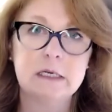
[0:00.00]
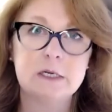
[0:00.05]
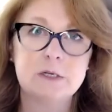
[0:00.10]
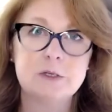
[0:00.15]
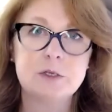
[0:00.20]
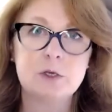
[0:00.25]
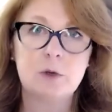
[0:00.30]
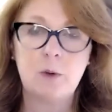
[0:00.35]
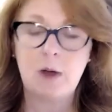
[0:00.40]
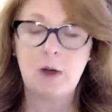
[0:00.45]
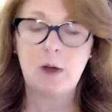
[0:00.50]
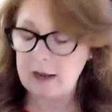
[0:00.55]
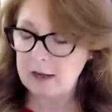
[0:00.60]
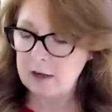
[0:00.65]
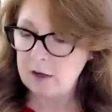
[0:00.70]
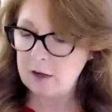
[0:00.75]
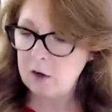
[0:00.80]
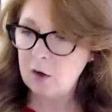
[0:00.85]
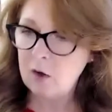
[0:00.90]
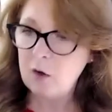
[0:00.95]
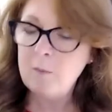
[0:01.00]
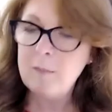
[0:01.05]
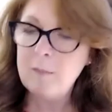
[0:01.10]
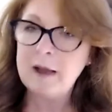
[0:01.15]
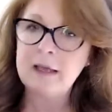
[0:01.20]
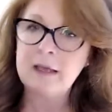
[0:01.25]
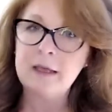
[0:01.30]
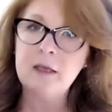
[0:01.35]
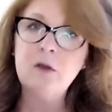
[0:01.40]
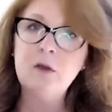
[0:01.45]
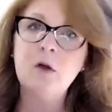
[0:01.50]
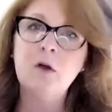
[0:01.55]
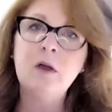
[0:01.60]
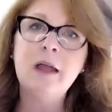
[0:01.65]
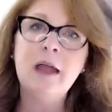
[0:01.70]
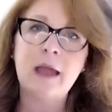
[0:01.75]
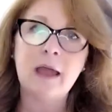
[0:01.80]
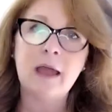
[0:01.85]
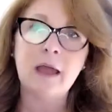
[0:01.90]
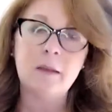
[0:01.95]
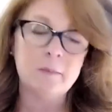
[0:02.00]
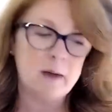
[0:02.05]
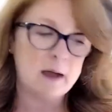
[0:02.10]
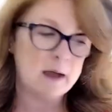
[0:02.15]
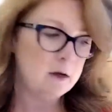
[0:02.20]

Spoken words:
So I know my ego game.